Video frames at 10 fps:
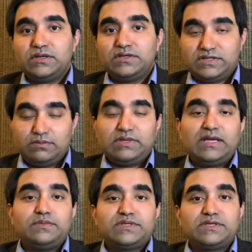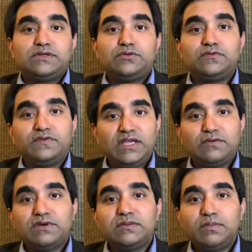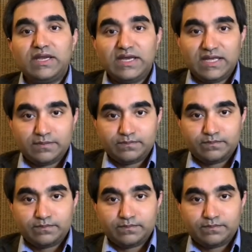sometimes too frequent bleeding,